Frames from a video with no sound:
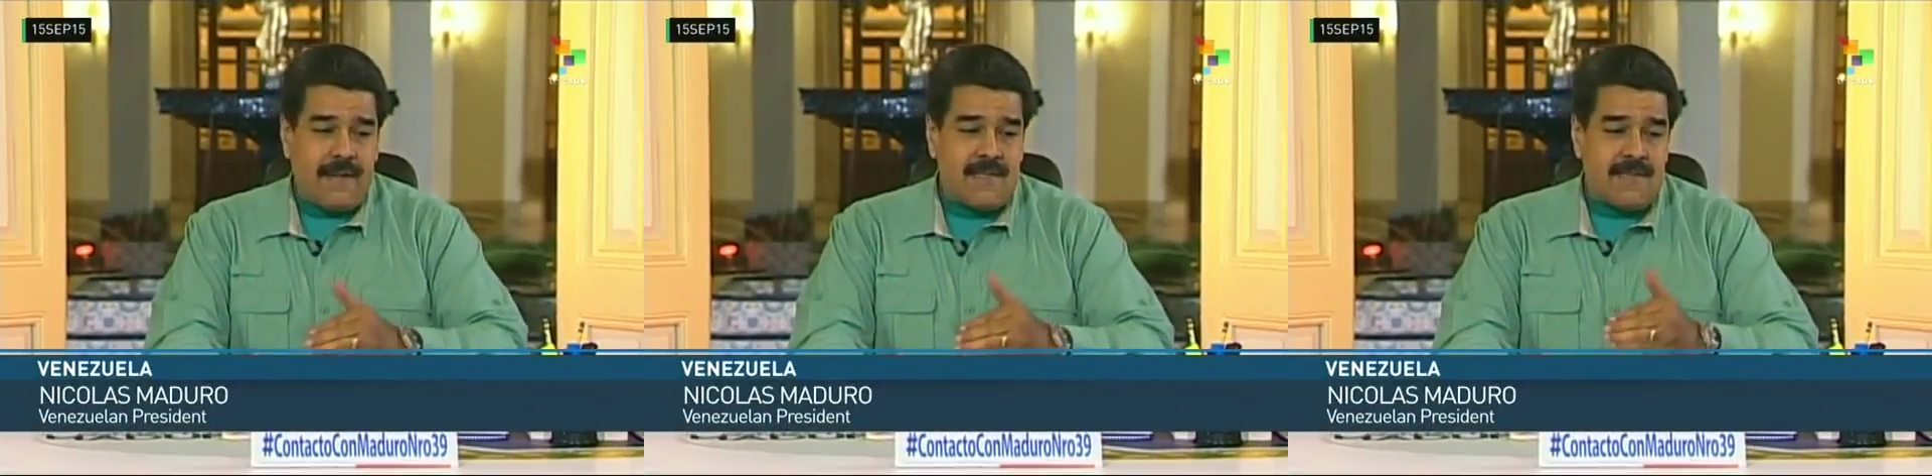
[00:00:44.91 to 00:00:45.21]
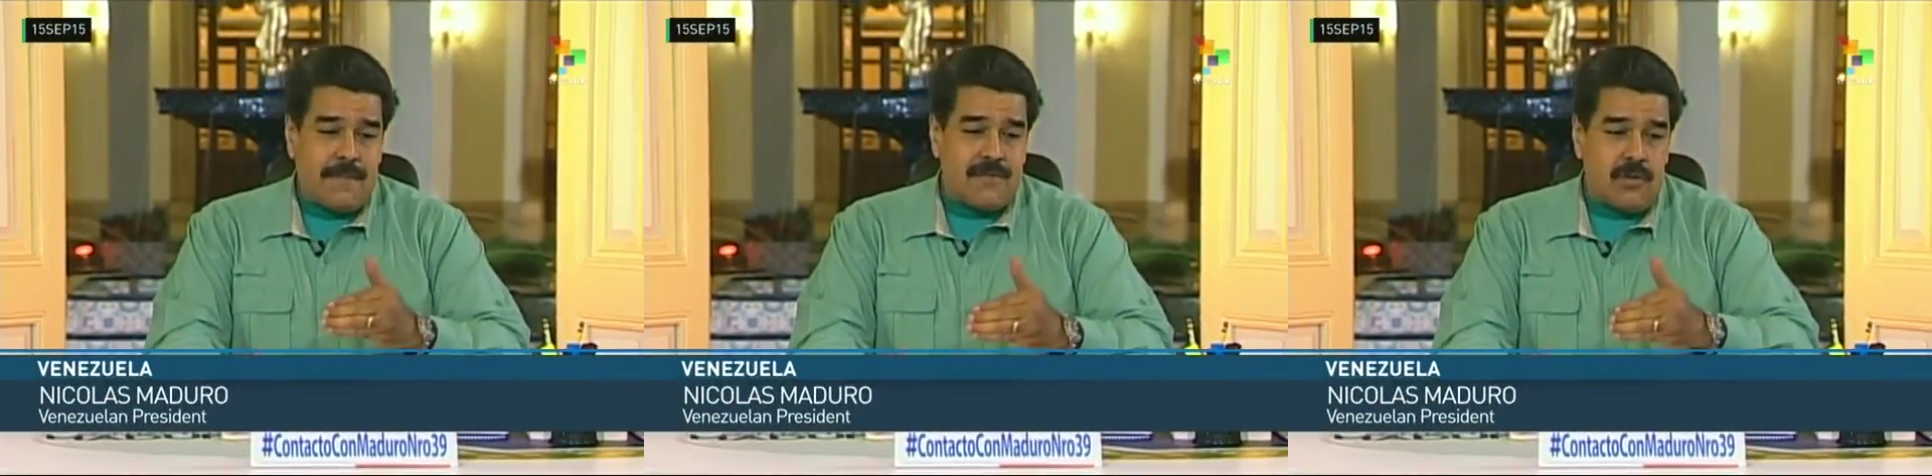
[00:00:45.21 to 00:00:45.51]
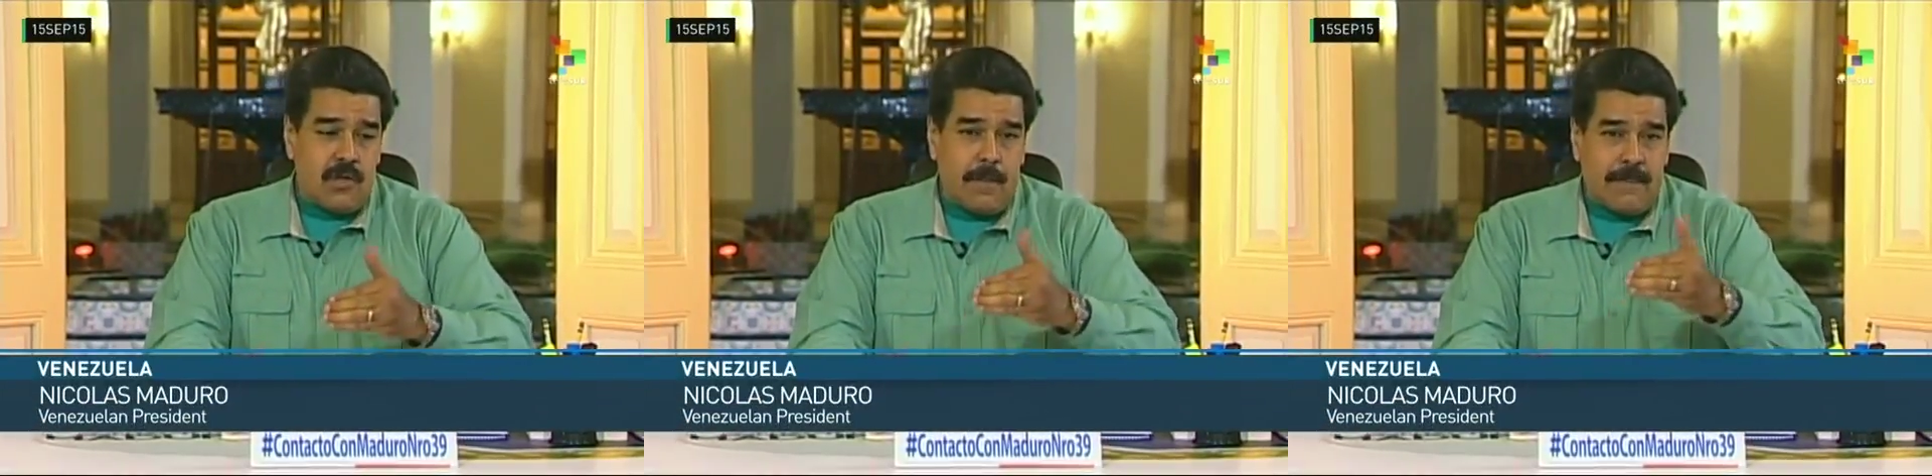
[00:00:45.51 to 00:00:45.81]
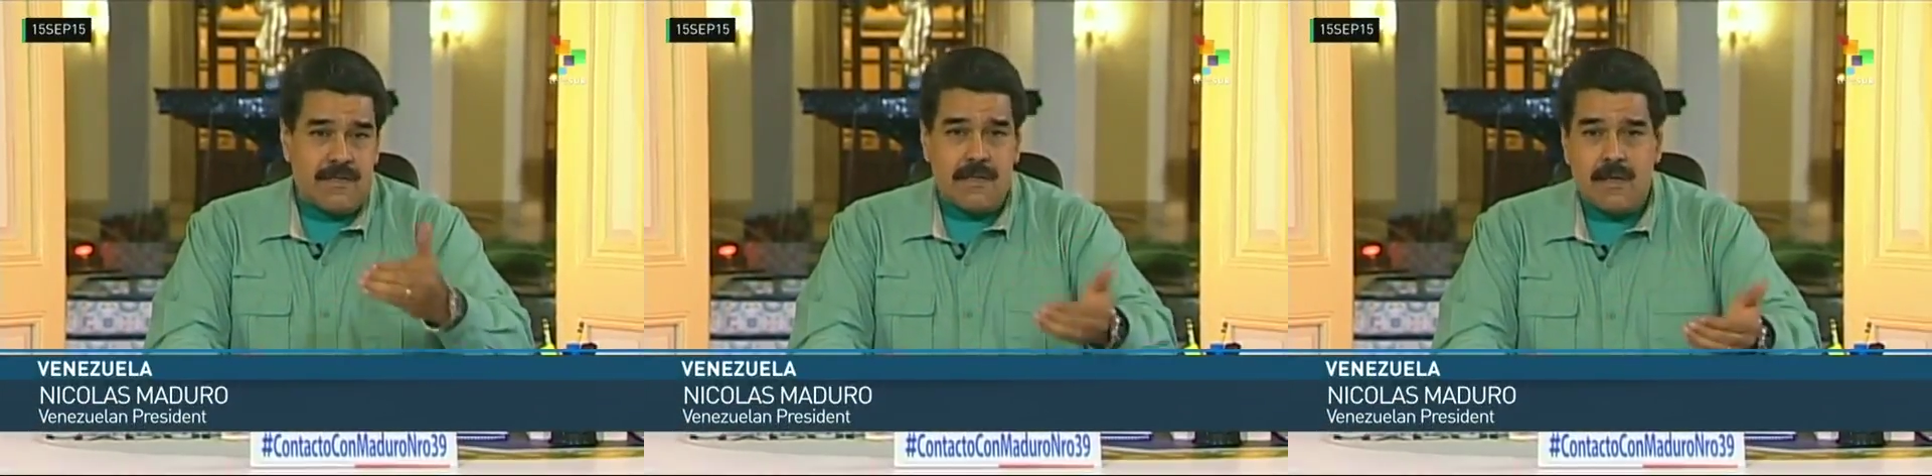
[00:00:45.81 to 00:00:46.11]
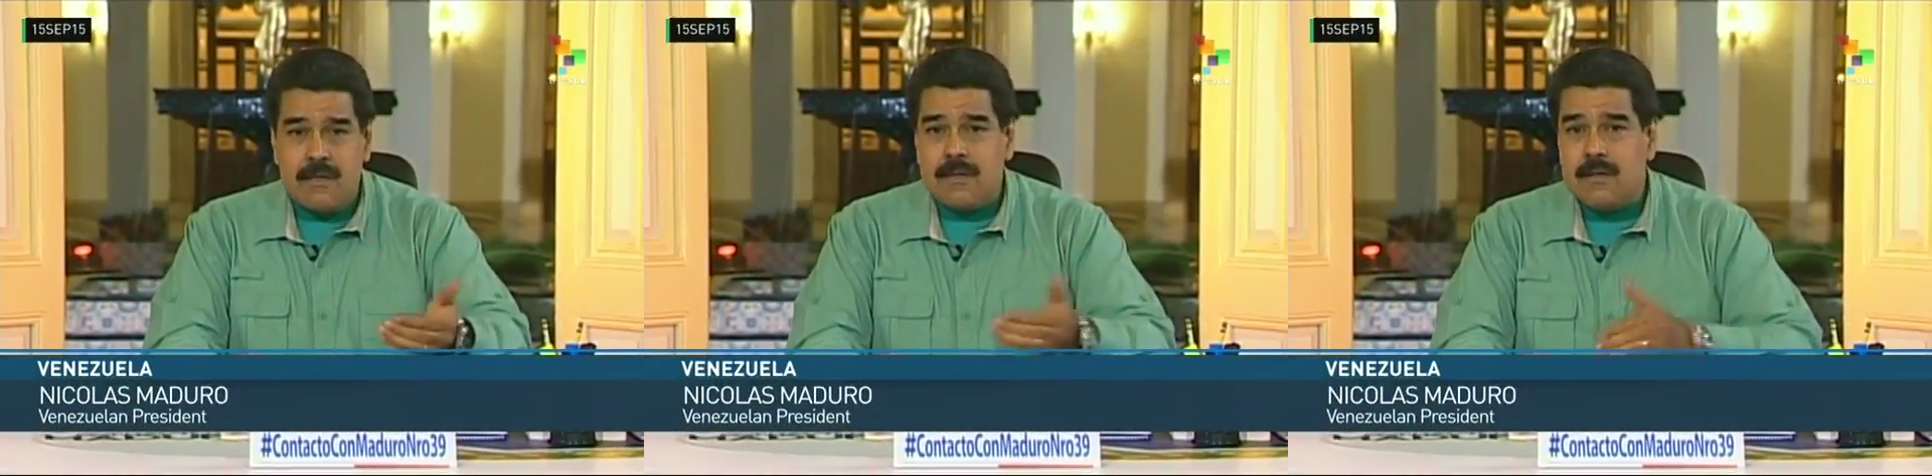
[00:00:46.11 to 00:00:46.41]
with the mediation of
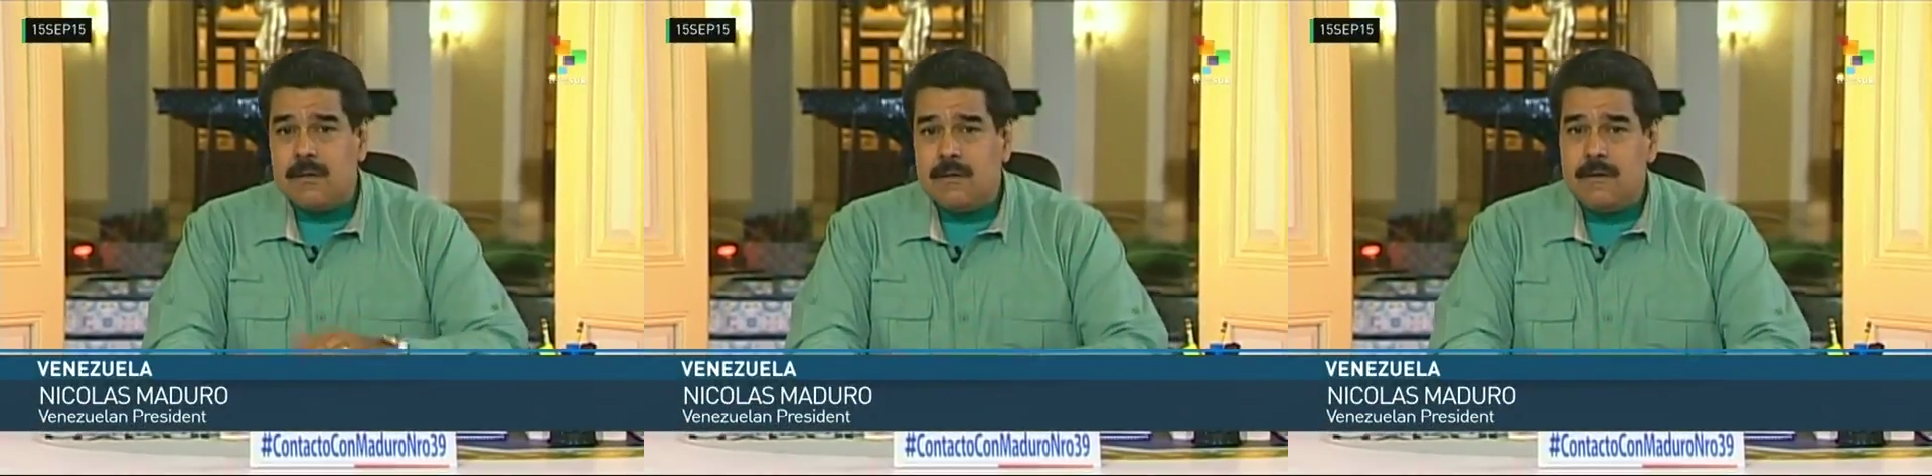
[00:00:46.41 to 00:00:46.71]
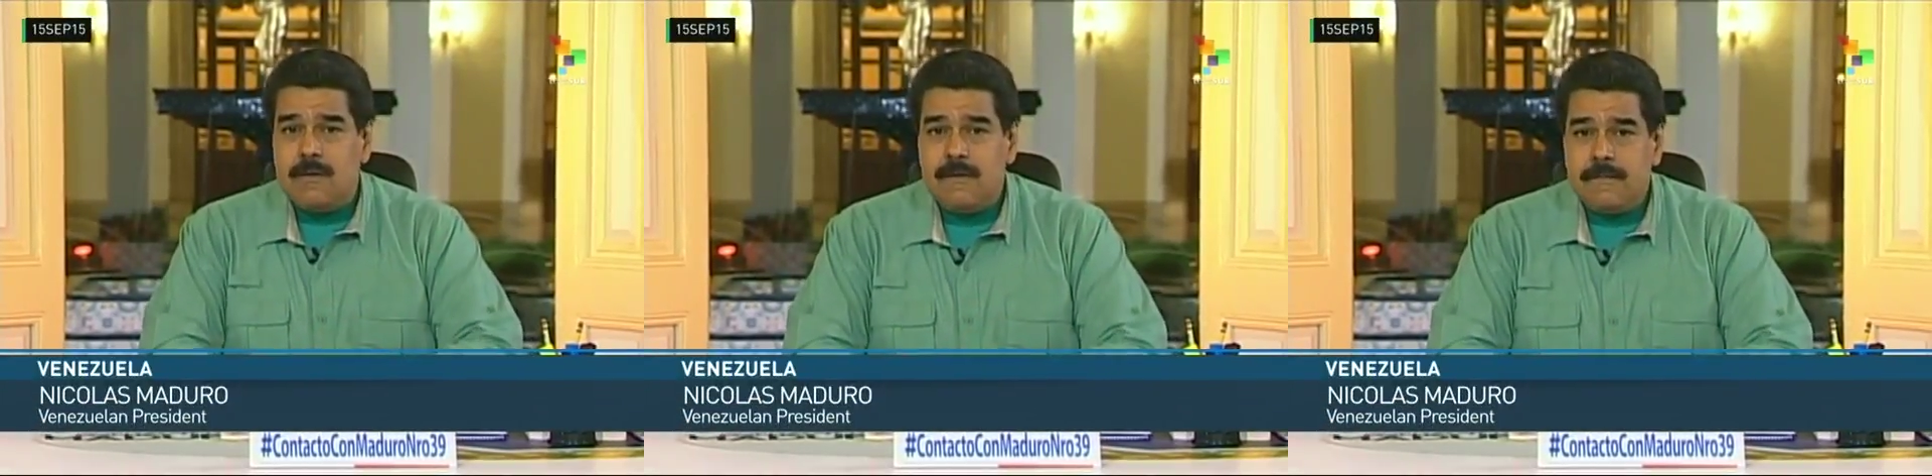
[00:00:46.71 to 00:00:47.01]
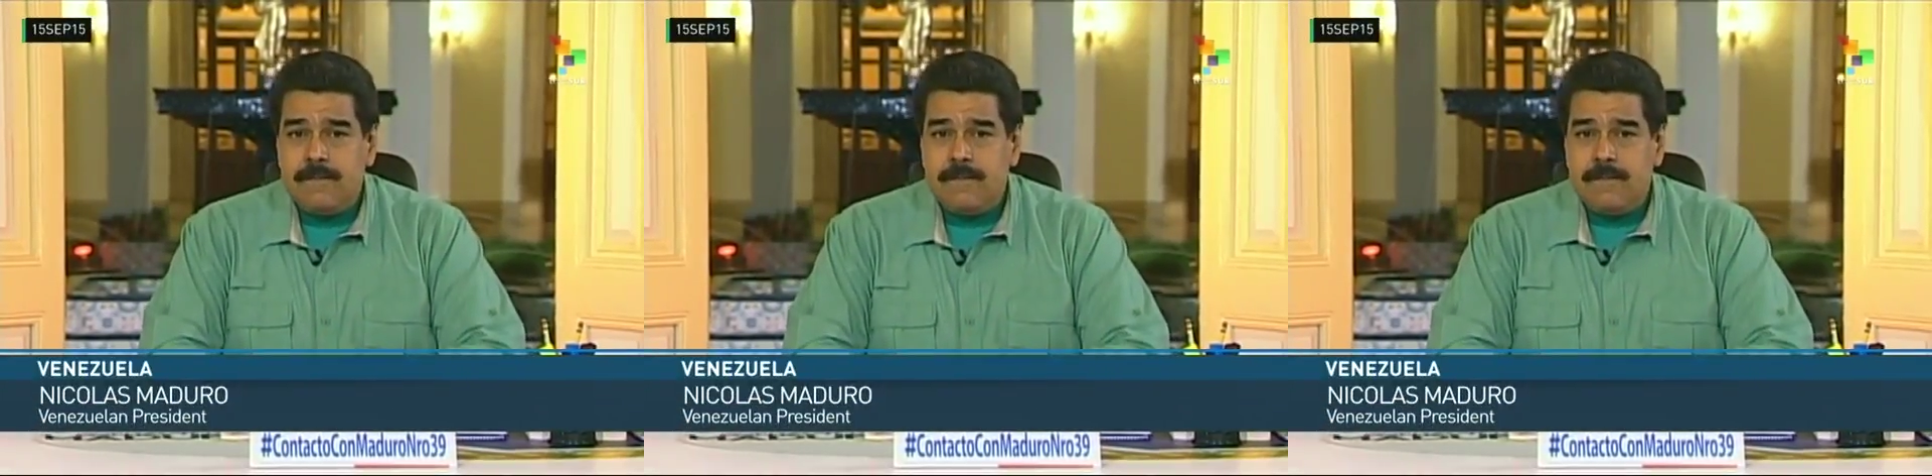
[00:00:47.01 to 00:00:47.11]
CELAC and UNASUR.